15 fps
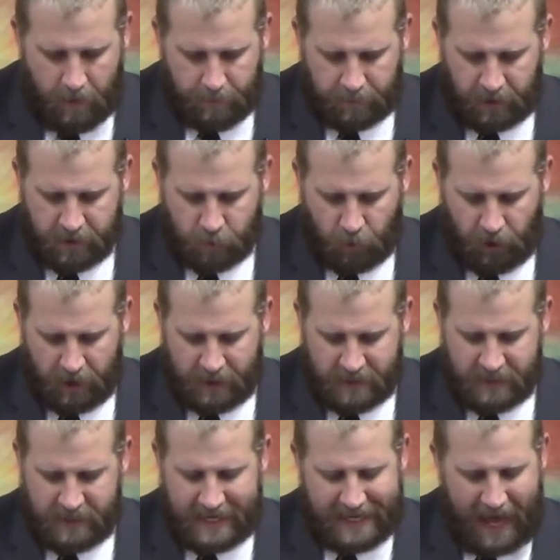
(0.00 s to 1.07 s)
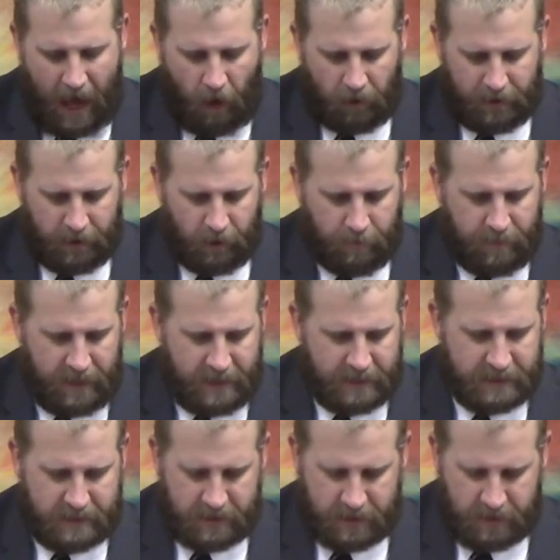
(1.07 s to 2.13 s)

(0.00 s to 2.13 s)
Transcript: Because we're going to see now a little bit